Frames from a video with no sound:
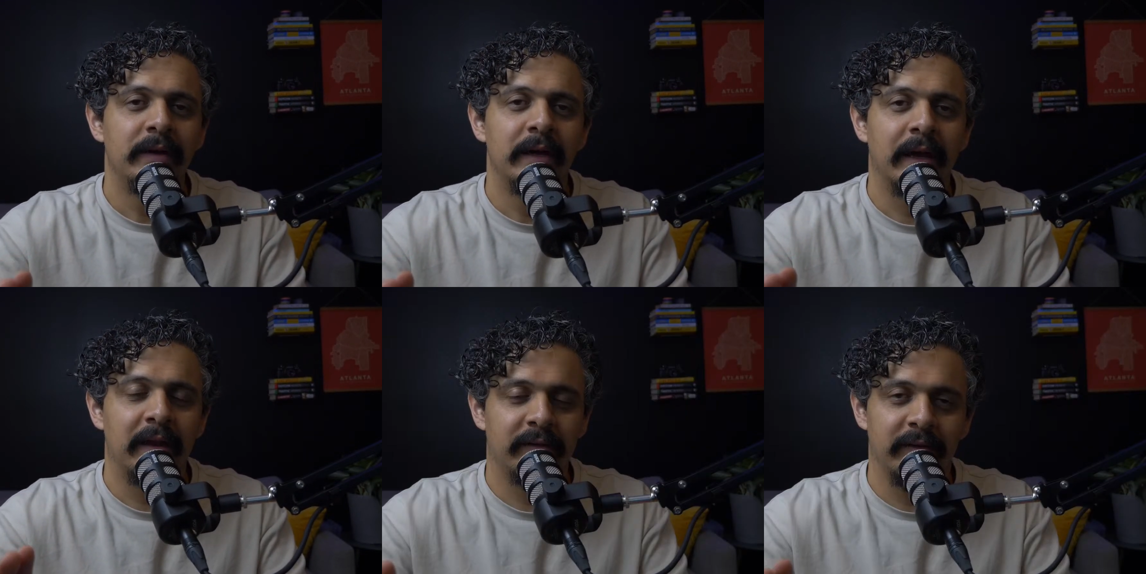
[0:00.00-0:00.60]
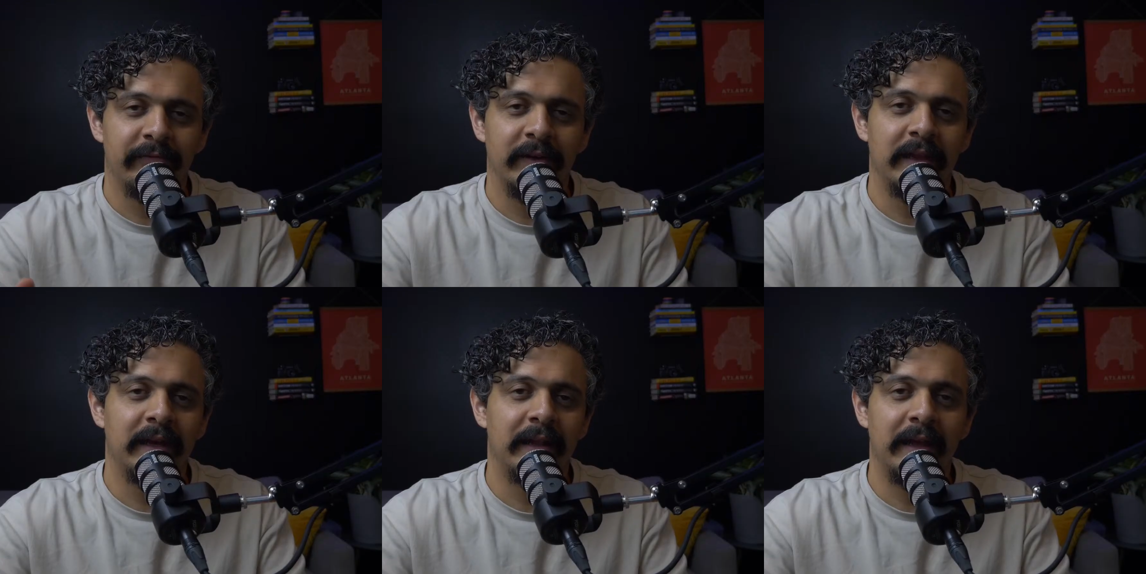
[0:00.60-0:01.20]
Again, it's an
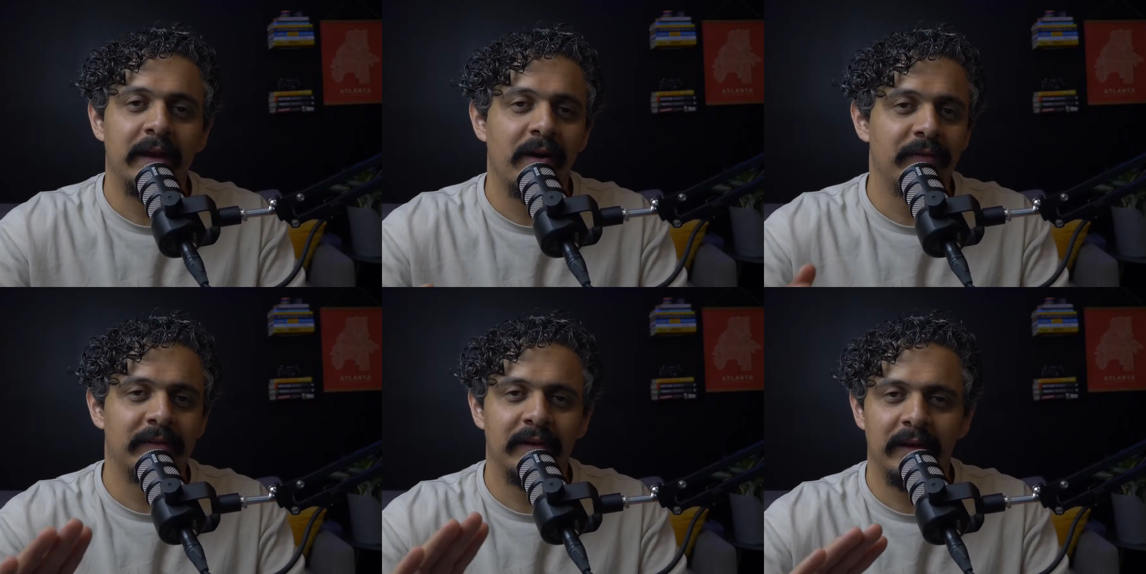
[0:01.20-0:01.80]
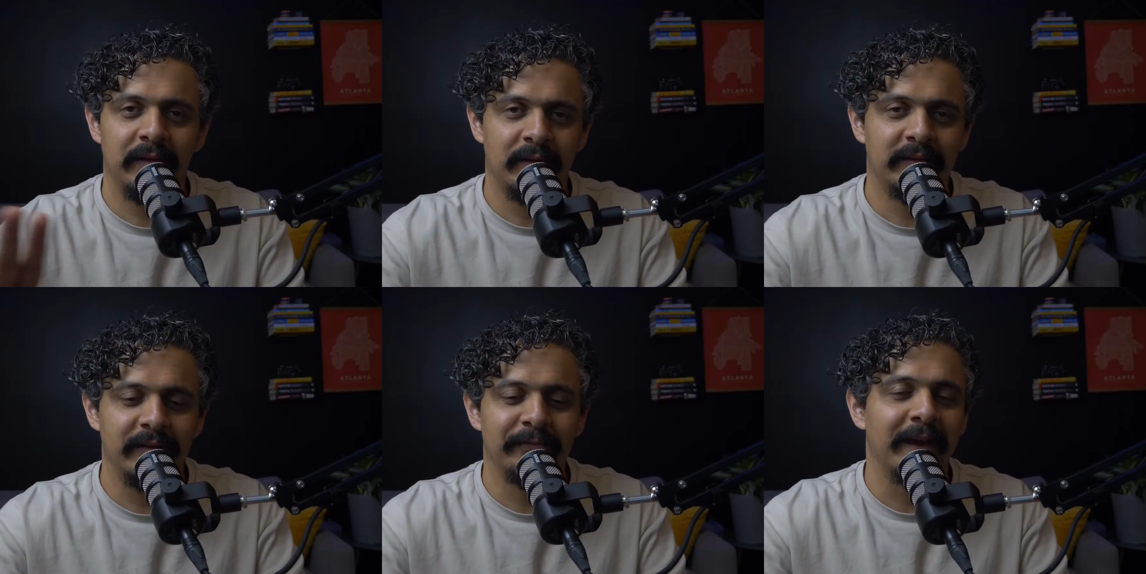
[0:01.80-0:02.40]
affiliate link. Obviously, it
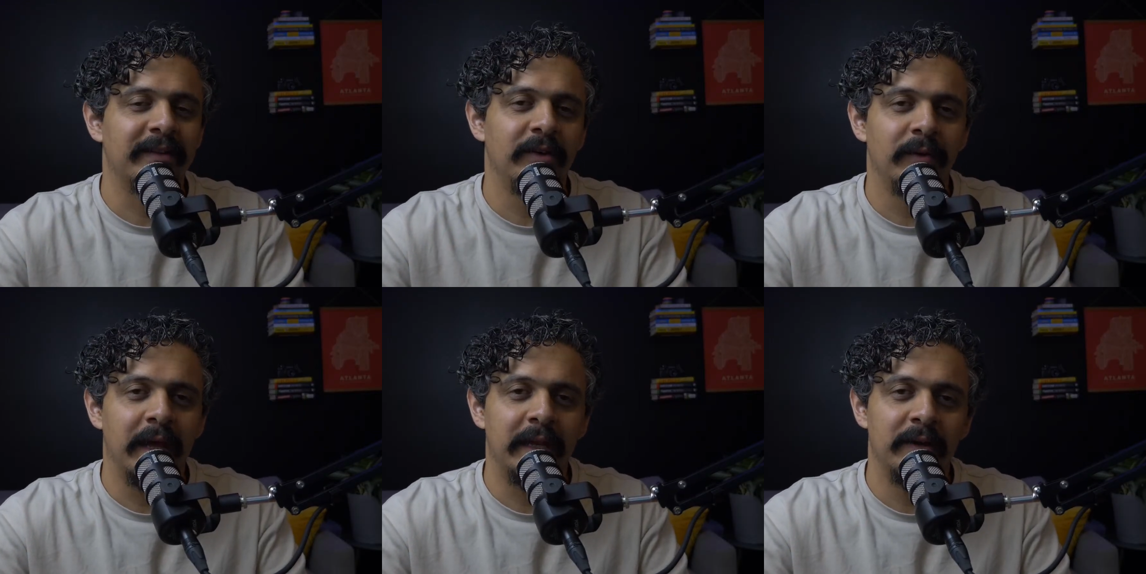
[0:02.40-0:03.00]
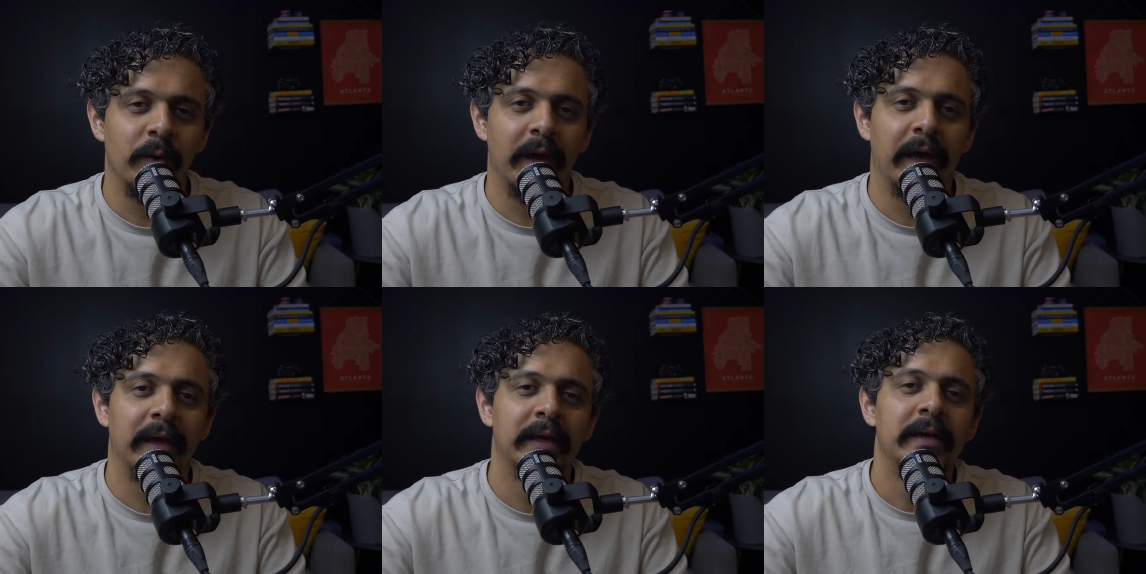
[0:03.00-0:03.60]
doesn't affect you in any
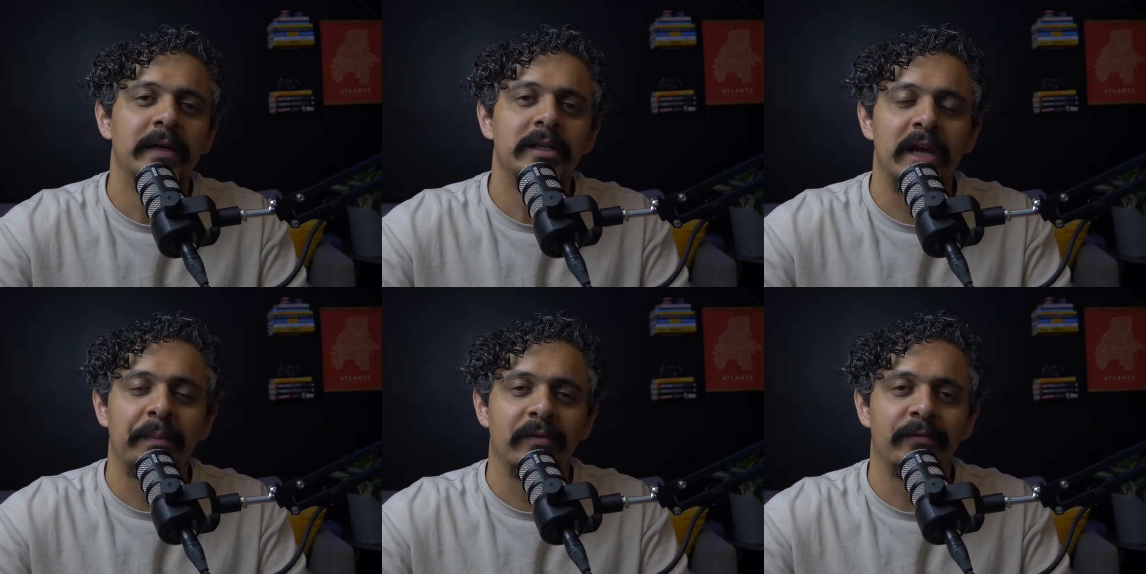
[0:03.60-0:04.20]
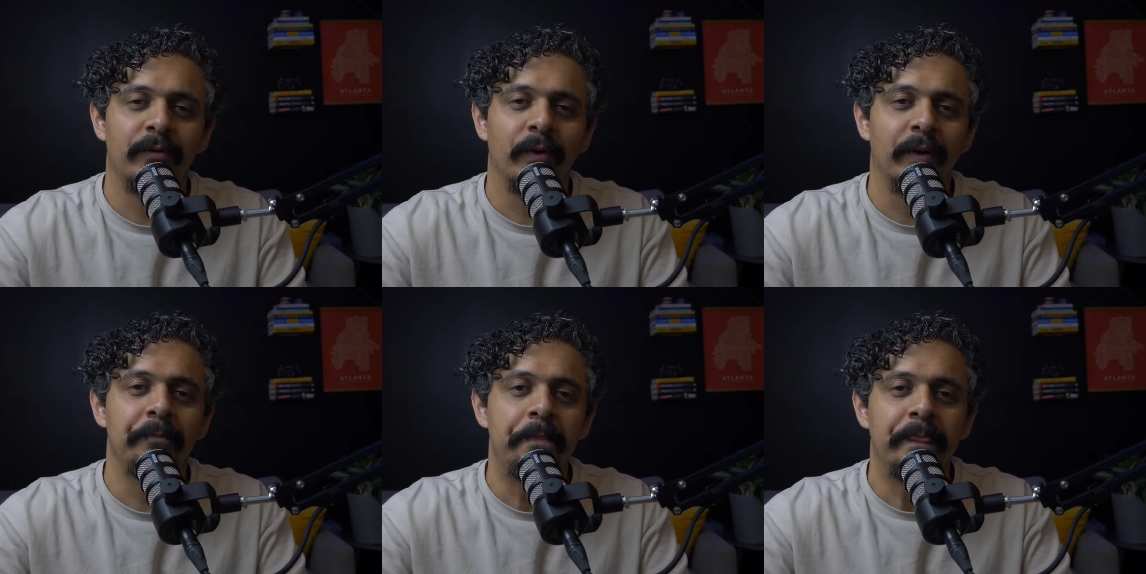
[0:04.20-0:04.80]
way, shape, or form.